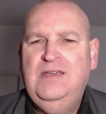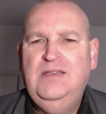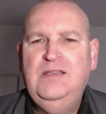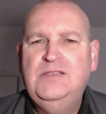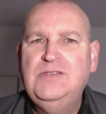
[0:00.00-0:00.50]

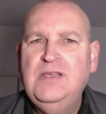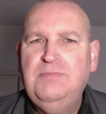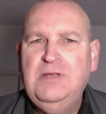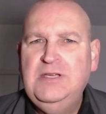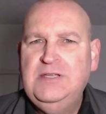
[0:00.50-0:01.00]
It's their
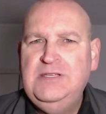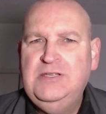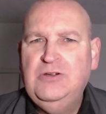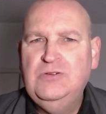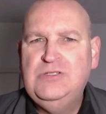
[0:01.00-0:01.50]
Play It
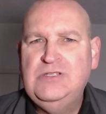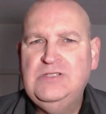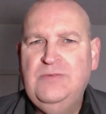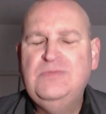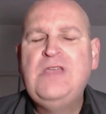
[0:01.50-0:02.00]

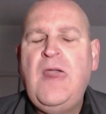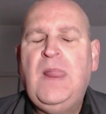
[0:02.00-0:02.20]
ecosystems.